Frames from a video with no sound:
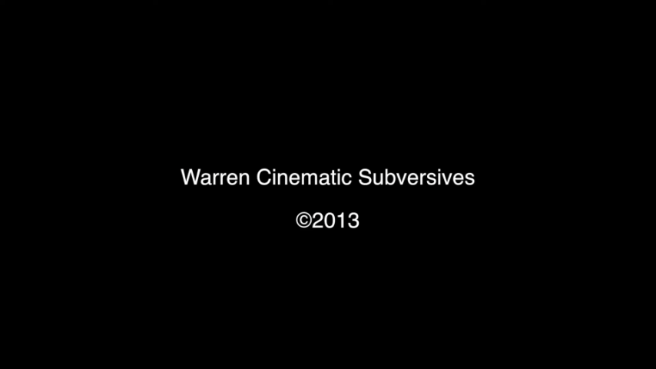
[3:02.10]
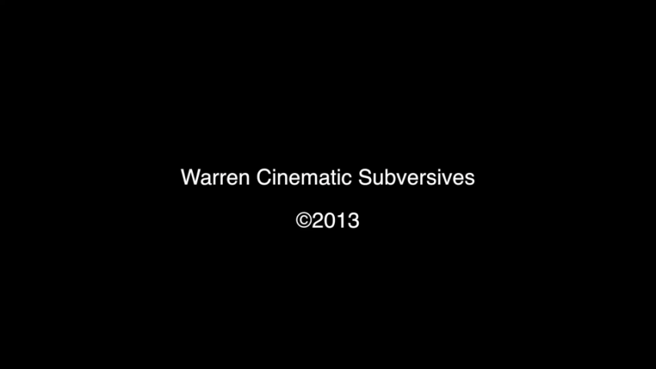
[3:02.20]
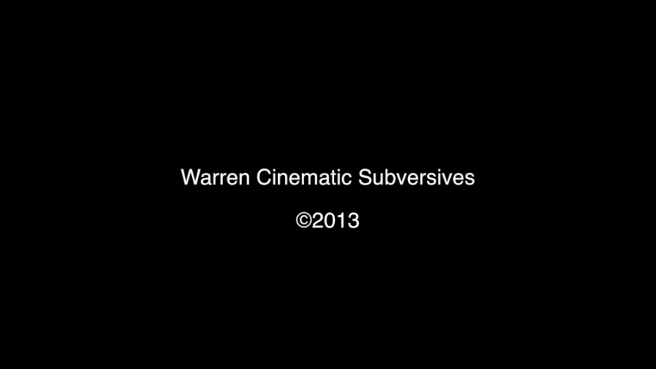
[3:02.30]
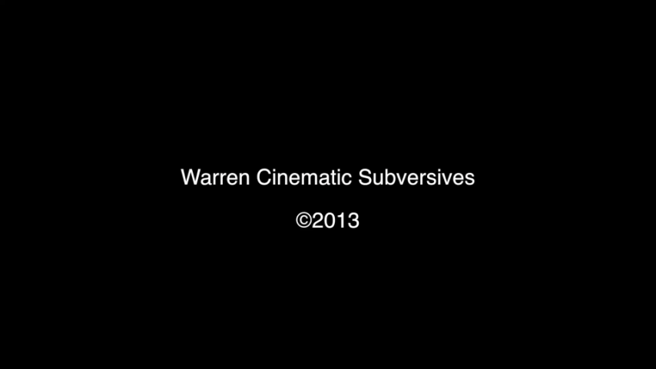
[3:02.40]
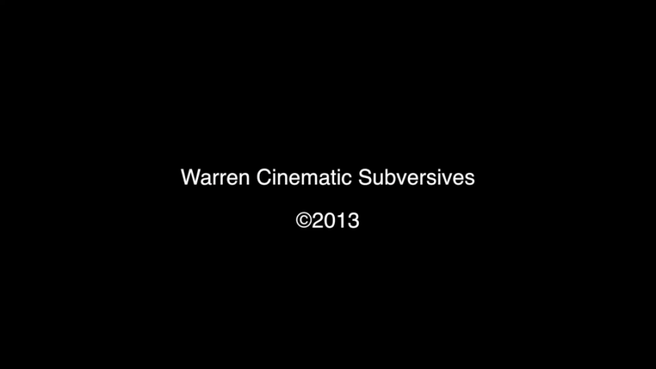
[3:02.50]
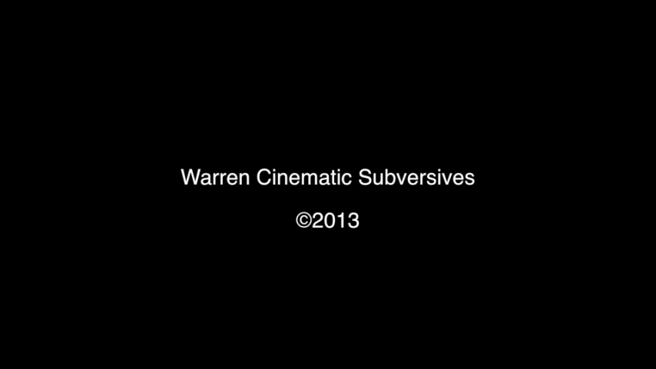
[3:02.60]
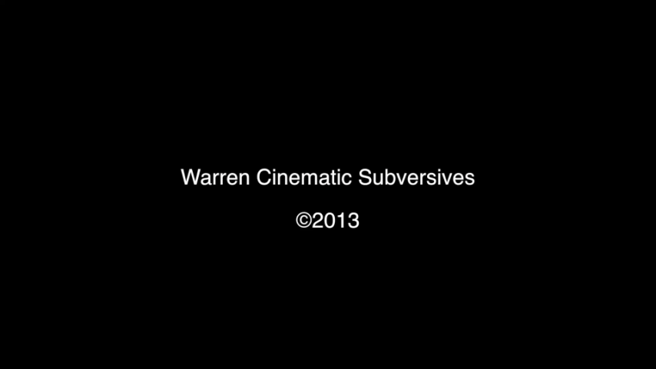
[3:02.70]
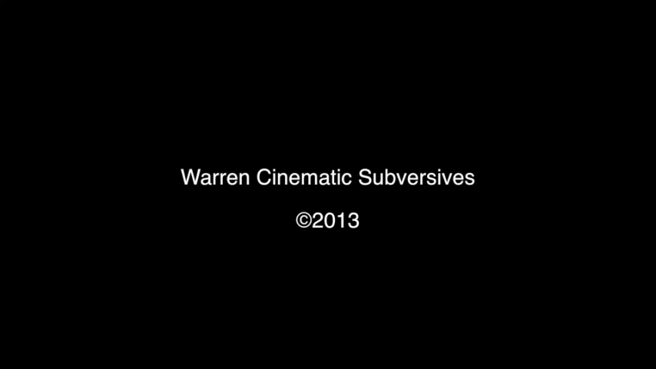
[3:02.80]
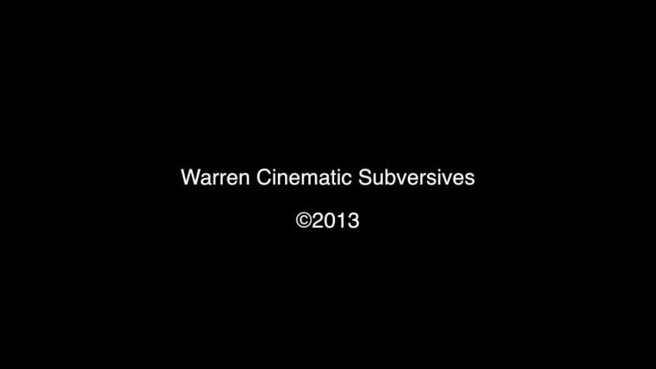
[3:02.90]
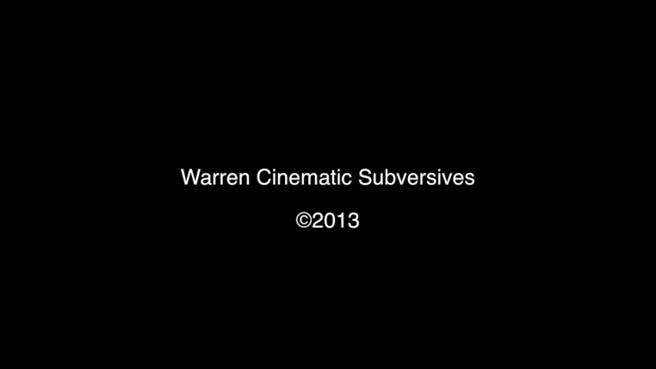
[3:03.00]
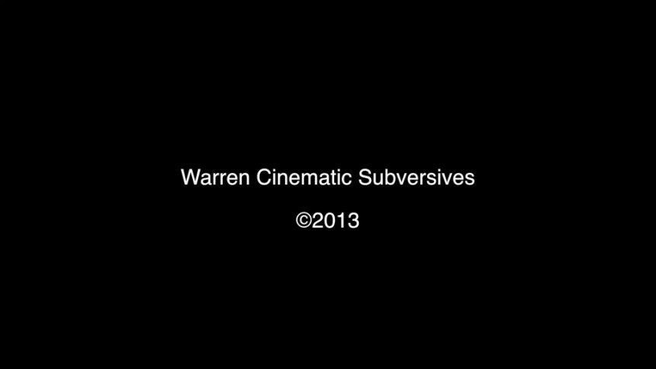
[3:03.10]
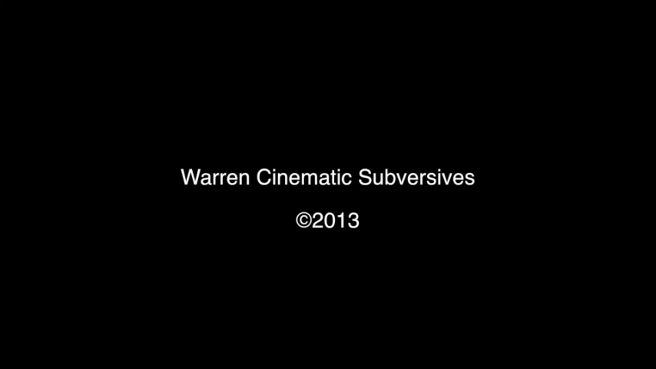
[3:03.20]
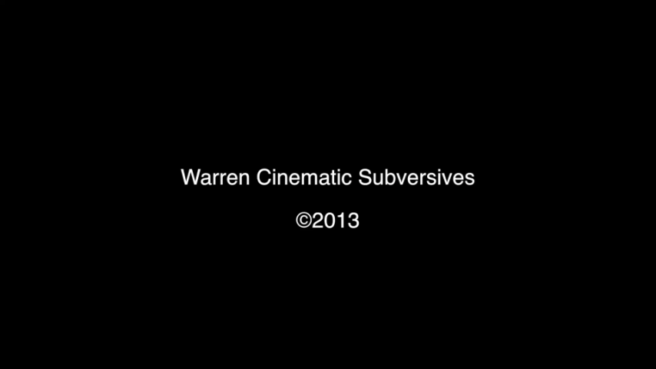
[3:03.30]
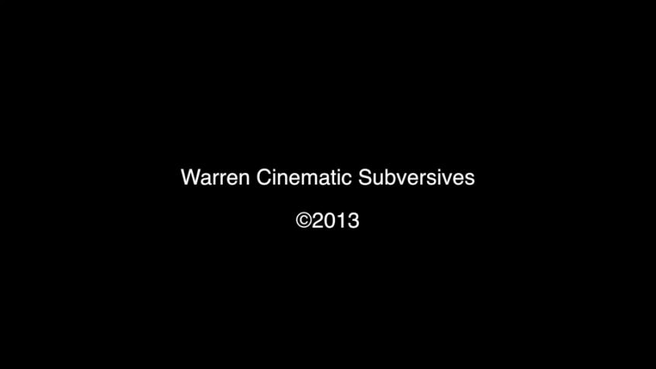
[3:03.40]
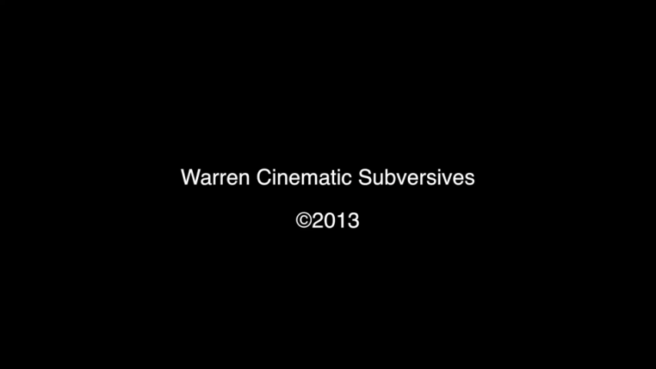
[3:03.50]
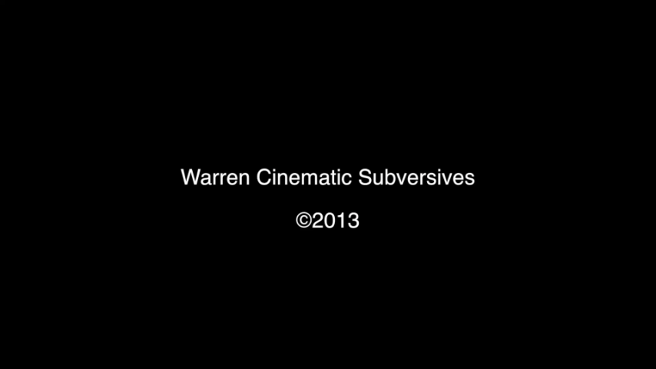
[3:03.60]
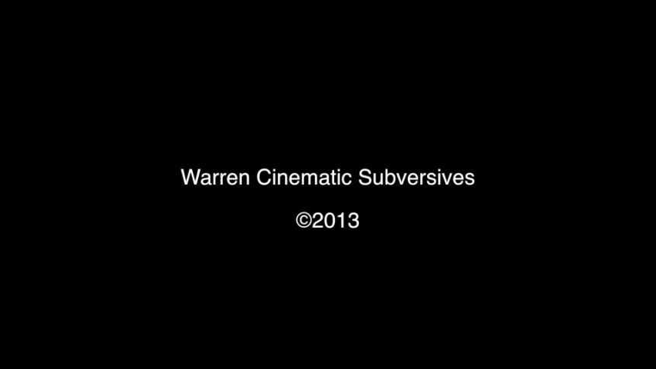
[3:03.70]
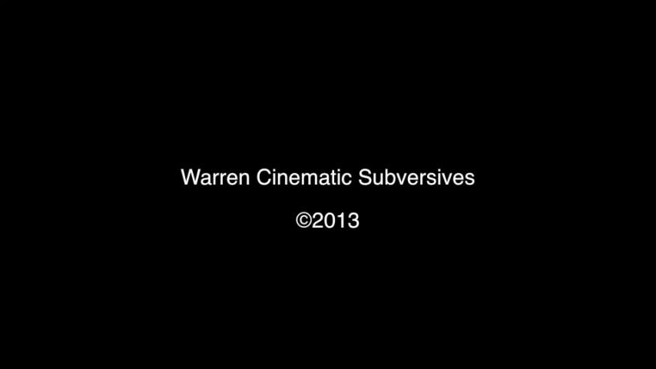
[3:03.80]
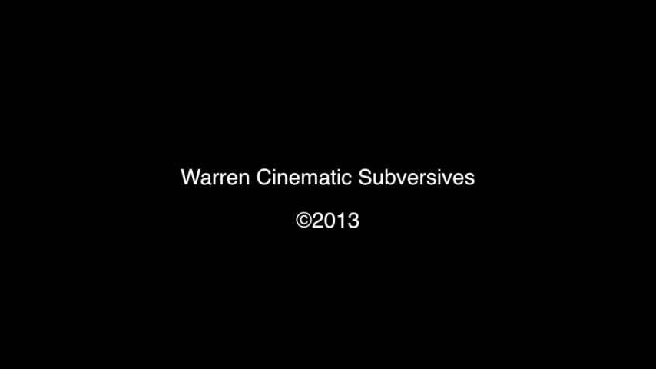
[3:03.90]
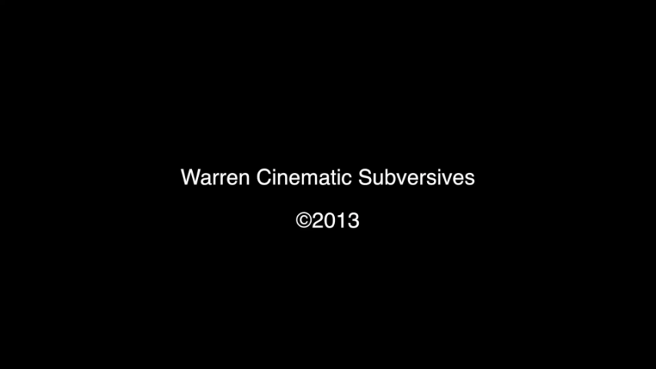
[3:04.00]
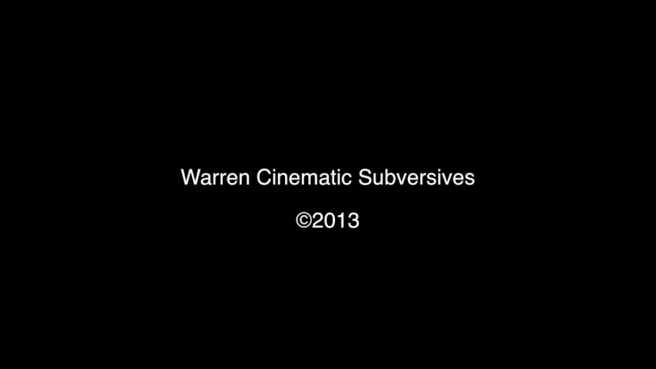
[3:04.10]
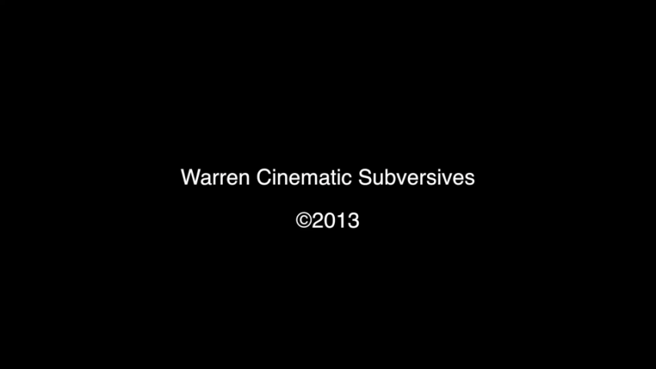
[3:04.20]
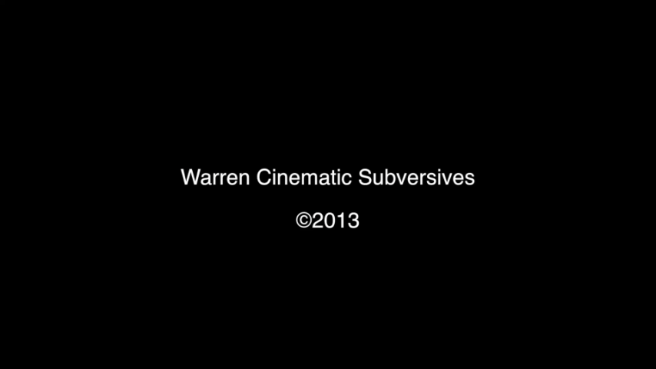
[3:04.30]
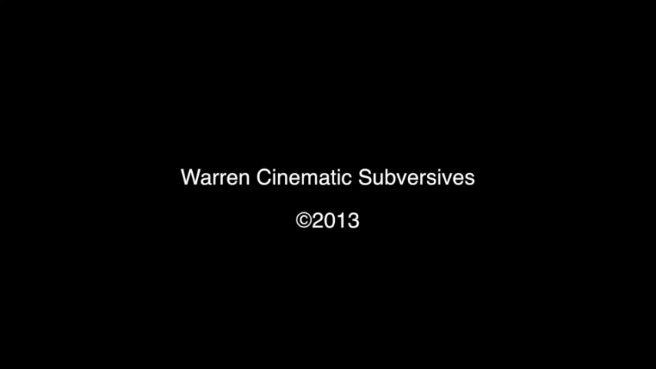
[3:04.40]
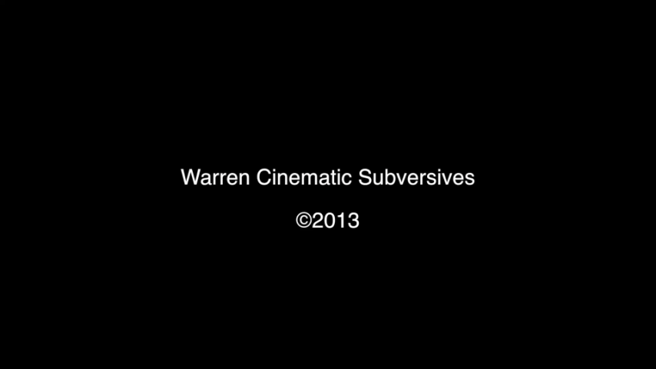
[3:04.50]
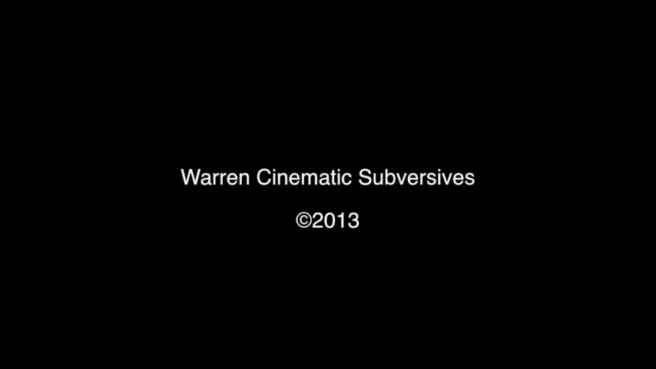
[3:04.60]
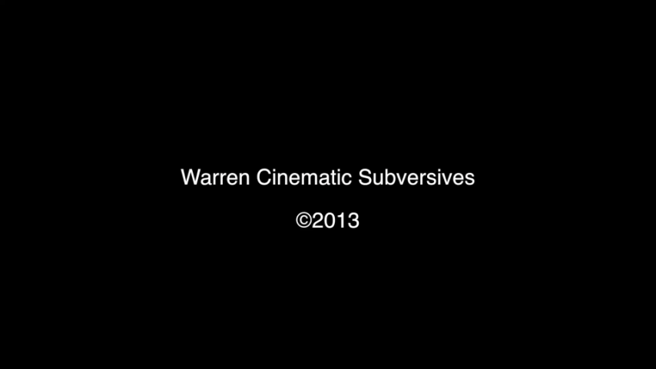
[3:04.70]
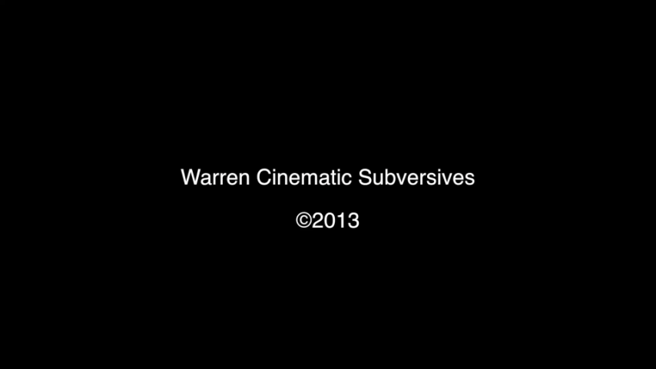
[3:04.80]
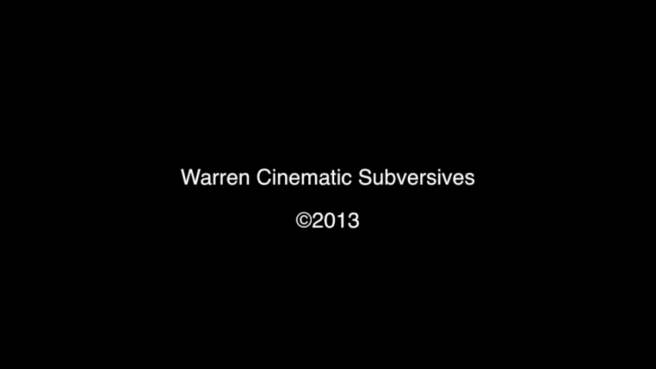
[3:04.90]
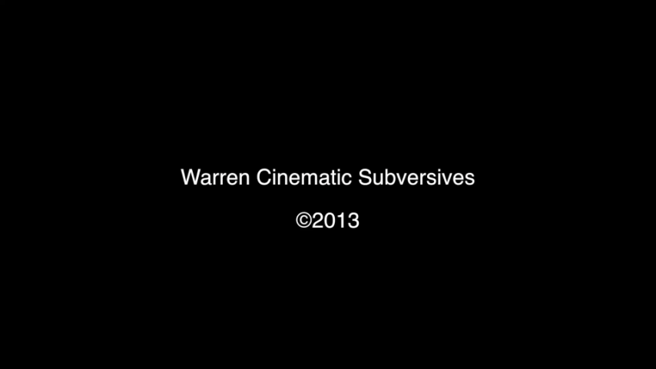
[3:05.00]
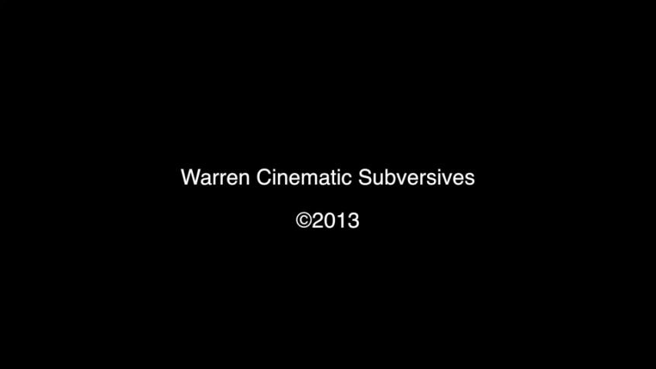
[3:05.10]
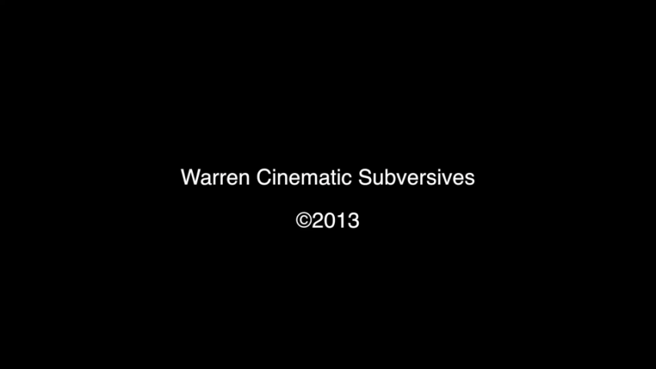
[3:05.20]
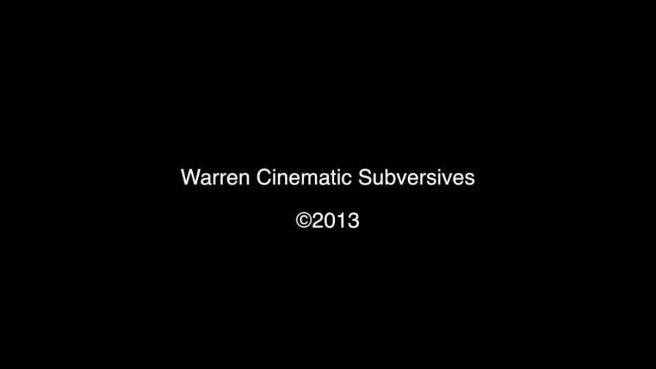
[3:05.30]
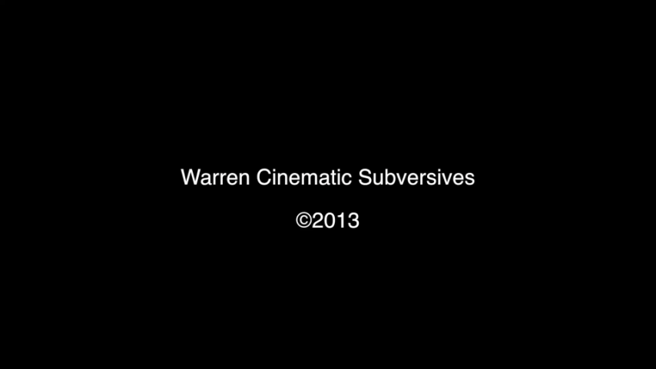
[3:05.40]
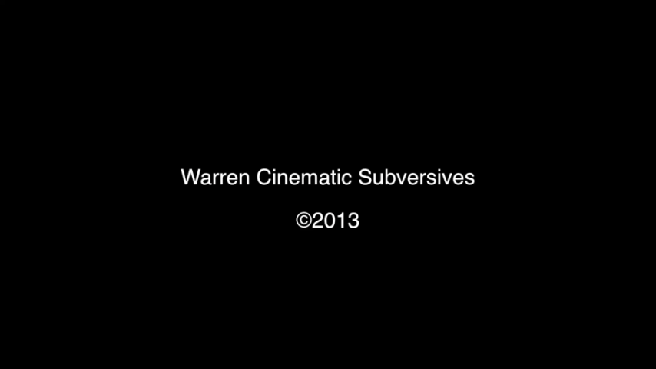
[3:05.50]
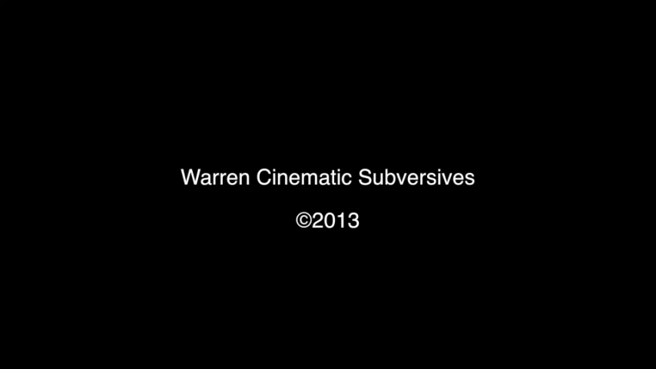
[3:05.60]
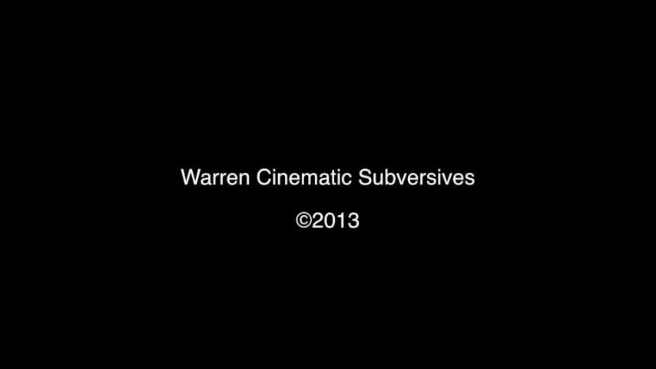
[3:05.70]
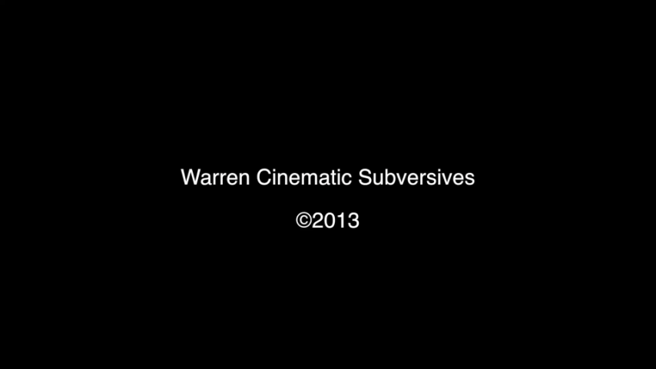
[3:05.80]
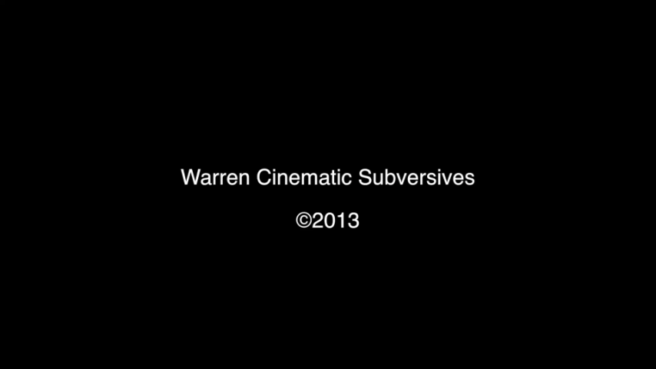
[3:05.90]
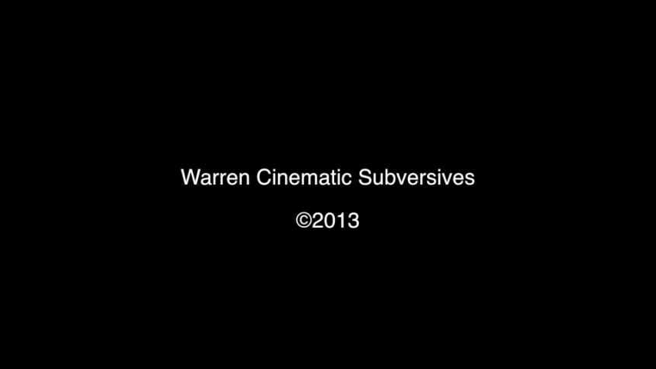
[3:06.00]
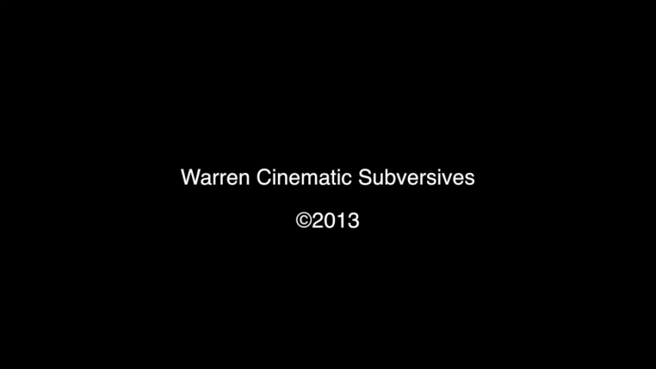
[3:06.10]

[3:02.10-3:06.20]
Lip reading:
[unreadable: no face in view]